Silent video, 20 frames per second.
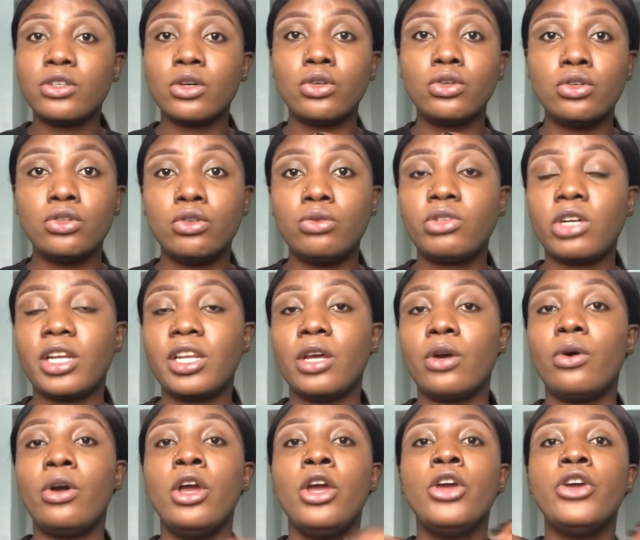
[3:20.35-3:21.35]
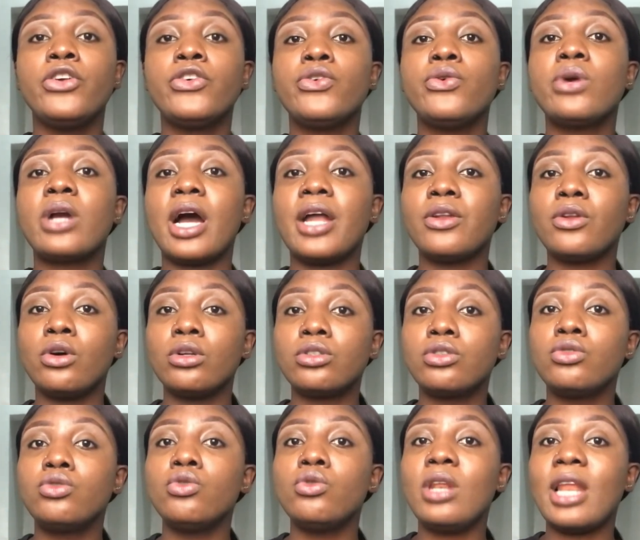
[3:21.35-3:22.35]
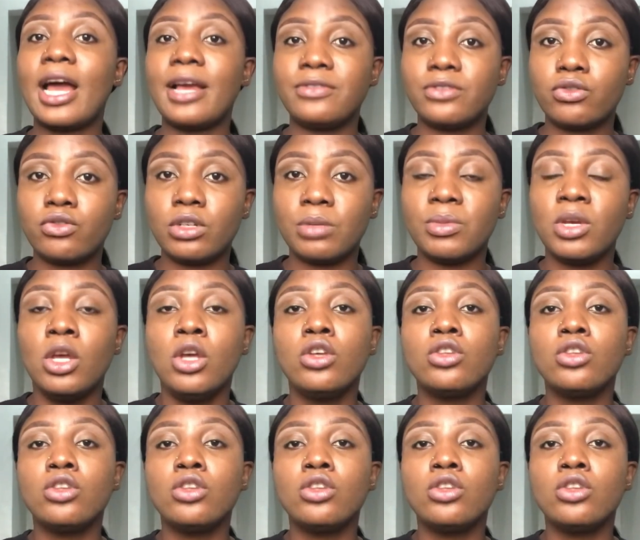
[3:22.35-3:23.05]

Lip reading: your YouTube channel, you cannot do live stream.